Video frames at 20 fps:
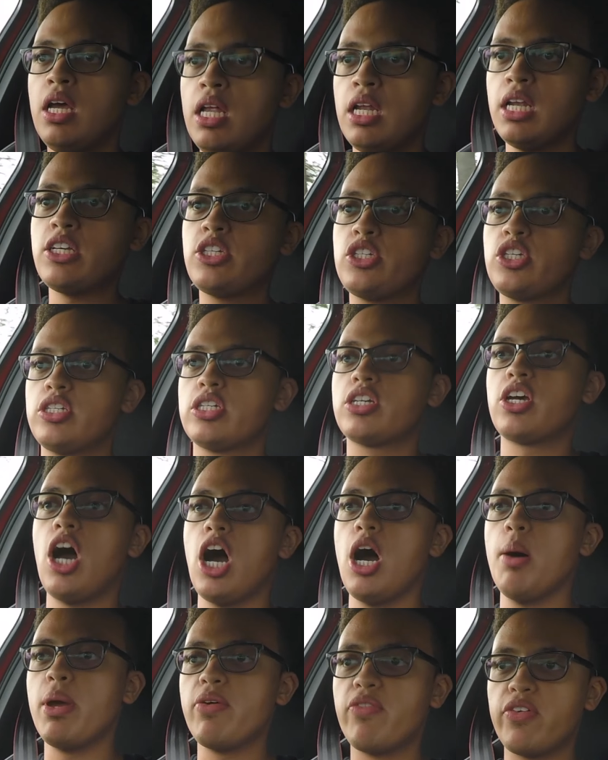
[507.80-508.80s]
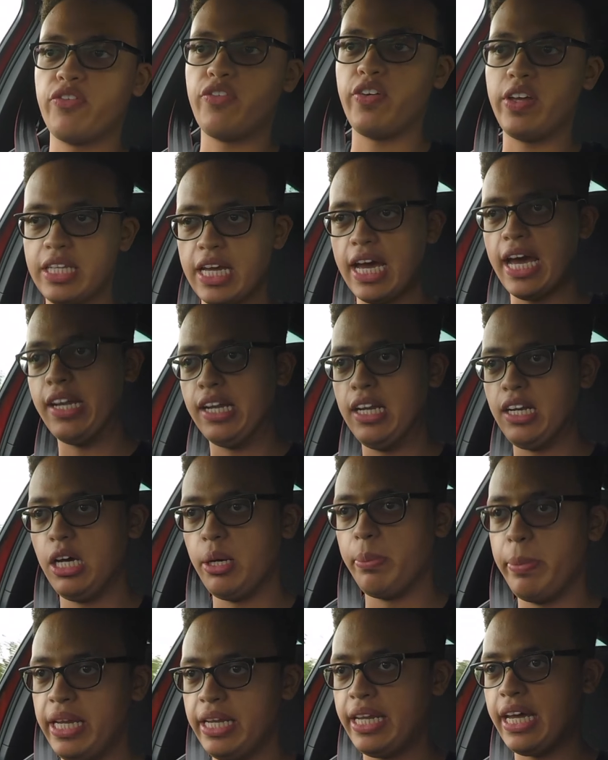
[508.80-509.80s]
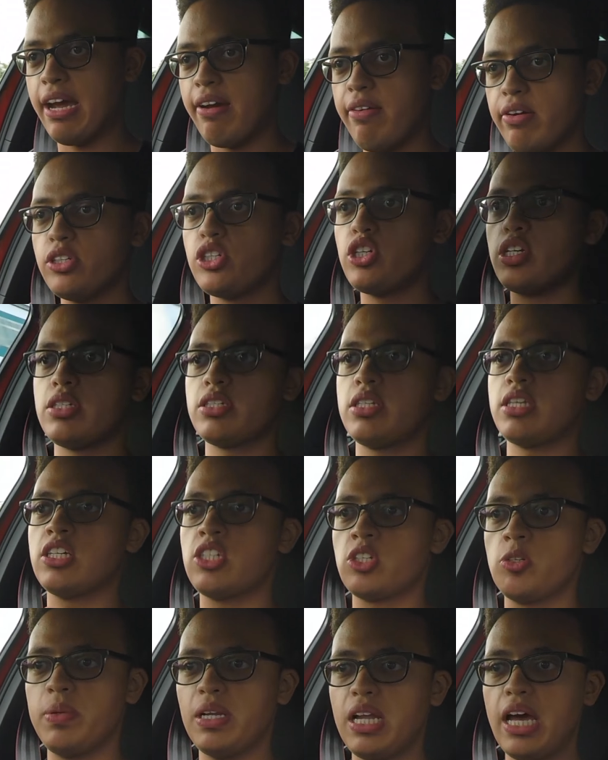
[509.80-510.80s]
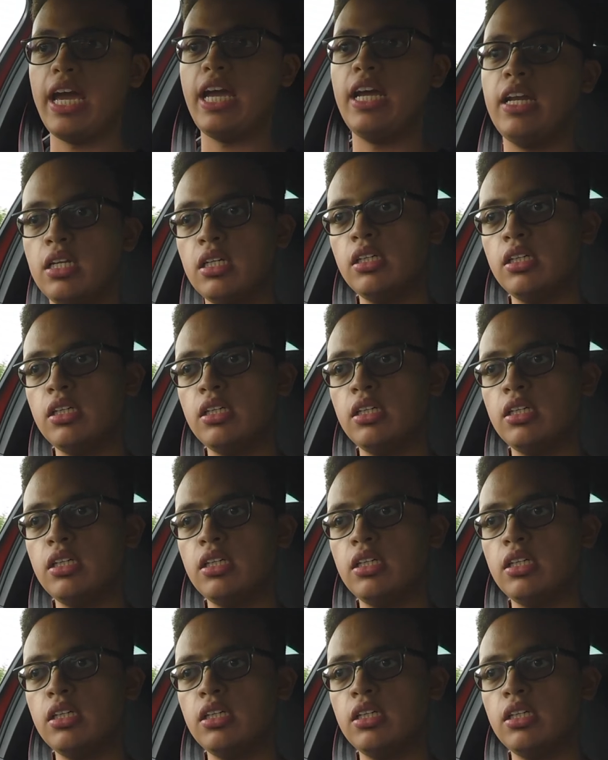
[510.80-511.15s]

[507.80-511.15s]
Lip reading: Let's just calm everything down a little bit there and just explain